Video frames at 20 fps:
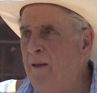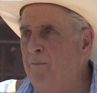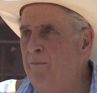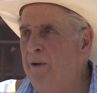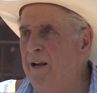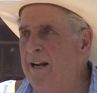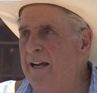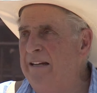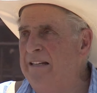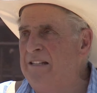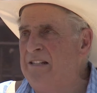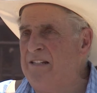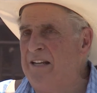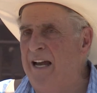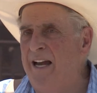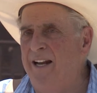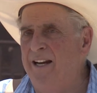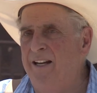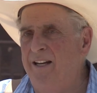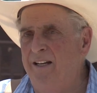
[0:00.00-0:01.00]
but I
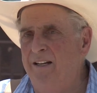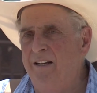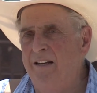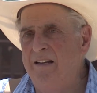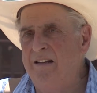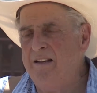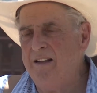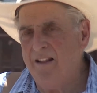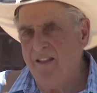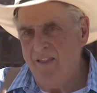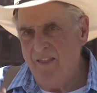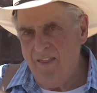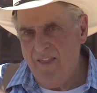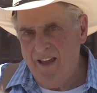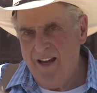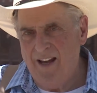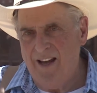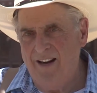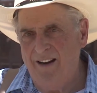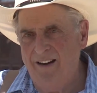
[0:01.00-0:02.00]
decided
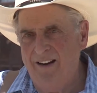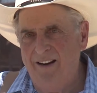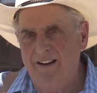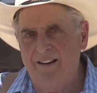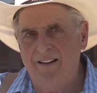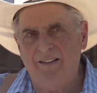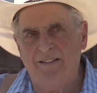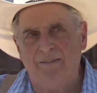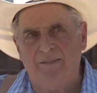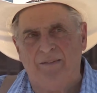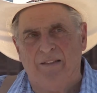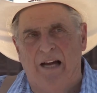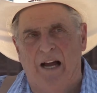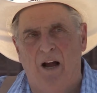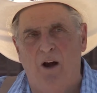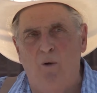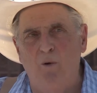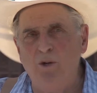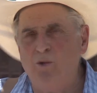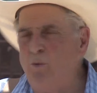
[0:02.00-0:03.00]
that I
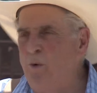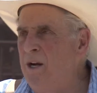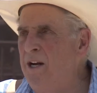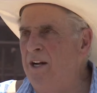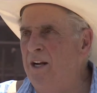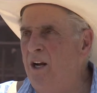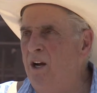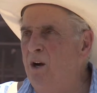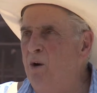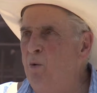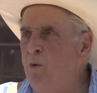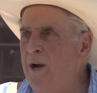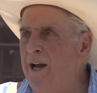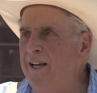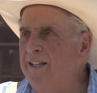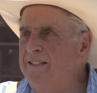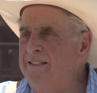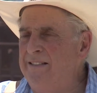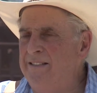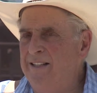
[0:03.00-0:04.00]
always wanted to go
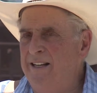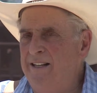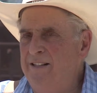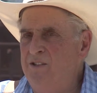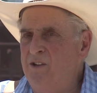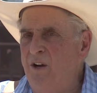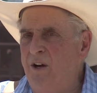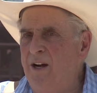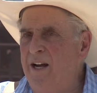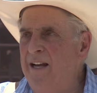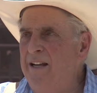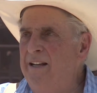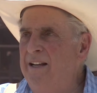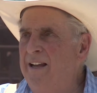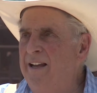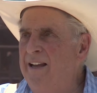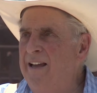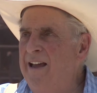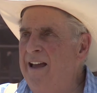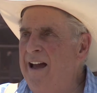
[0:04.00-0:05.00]
west until I,
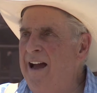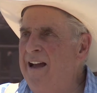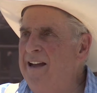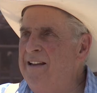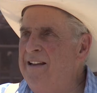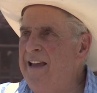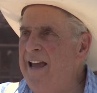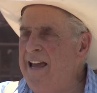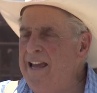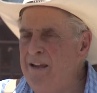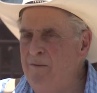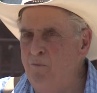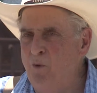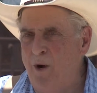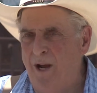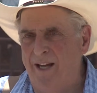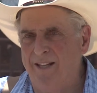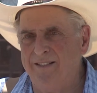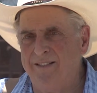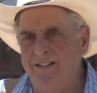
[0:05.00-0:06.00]
I came
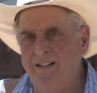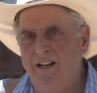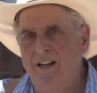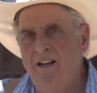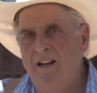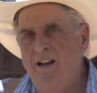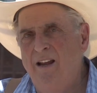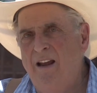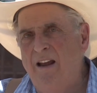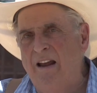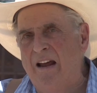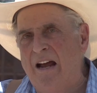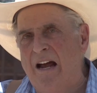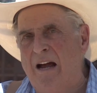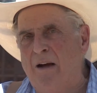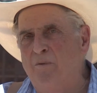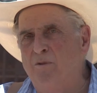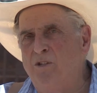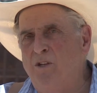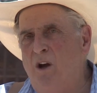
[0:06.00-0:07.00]
west.
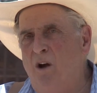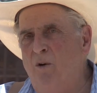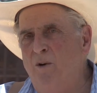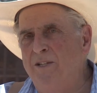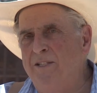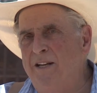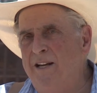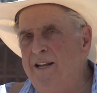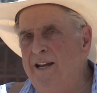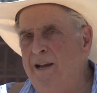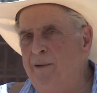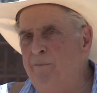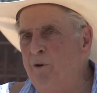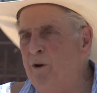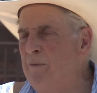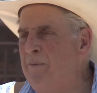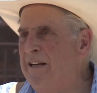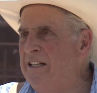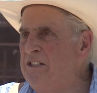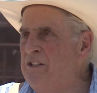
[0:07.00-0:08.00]
I was always
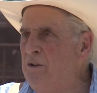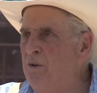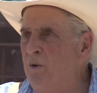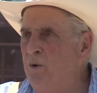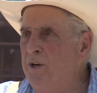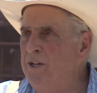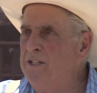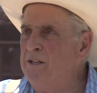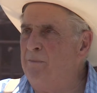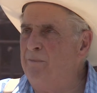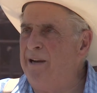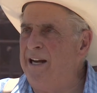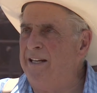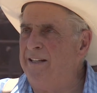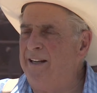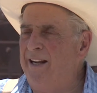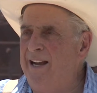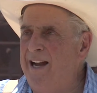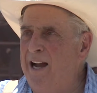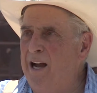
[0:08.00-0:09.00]
enamored about stories
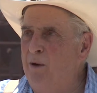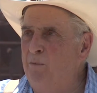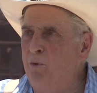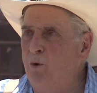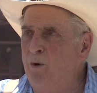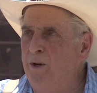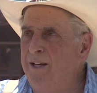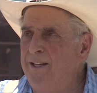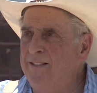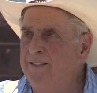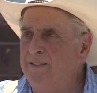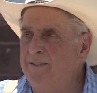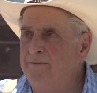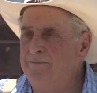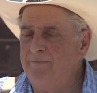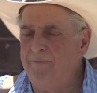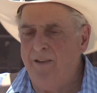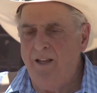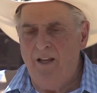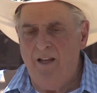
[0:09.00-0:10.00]
about the cowboys.
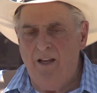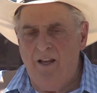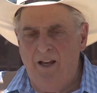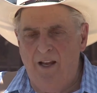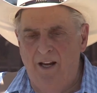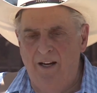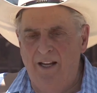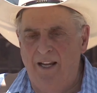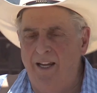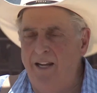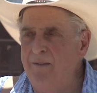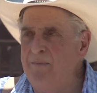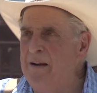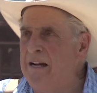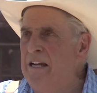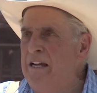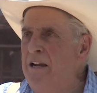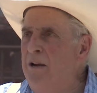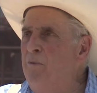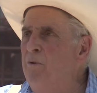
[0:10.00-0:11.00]
And the,
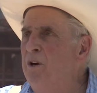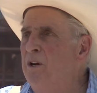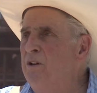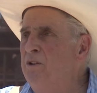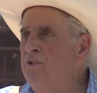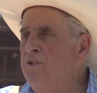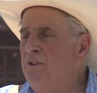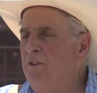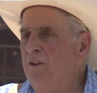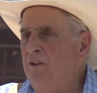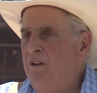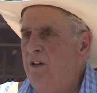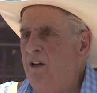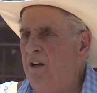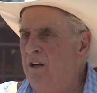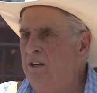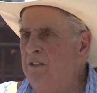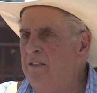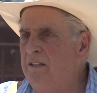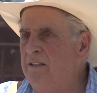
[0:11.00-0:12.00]
my heroes
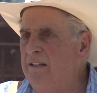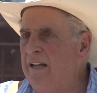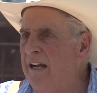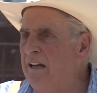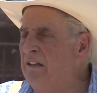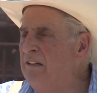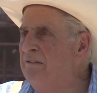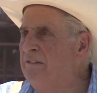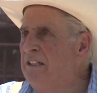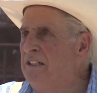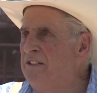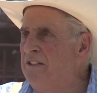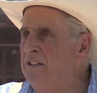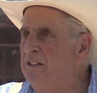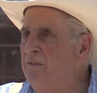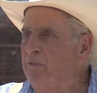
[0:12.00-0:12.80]
on television,